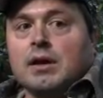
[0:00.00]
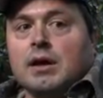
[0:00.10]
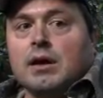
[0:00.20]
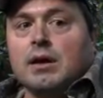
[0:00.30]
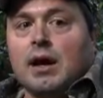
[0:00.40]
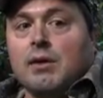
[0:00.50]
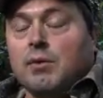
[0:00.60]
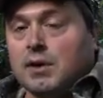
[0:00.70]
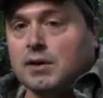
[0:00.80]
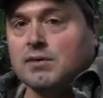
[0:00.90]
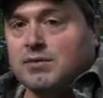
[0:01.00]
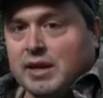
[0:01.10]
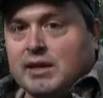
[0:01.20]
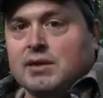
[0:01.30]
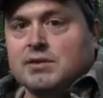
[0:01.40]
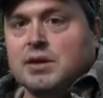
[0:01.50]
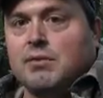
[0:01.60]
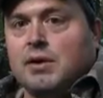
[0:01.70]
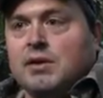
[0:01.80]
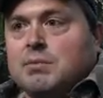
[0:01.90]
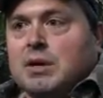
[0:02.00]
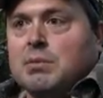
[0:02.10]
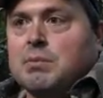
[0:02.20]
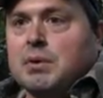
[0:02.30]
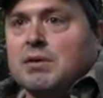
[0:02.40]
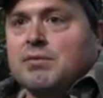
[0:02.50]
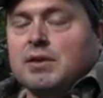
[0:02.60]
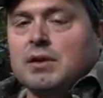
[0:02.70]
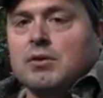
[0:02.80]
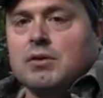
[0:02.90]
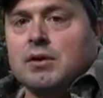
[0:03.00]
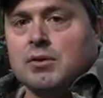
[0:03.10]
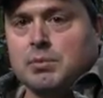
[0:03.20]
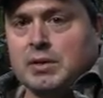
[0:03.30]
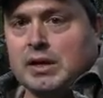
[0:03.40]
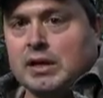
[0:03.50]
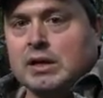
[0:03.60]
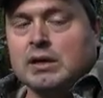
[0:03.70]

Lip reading: I wanted the vantage. I wanted to be up above the opening,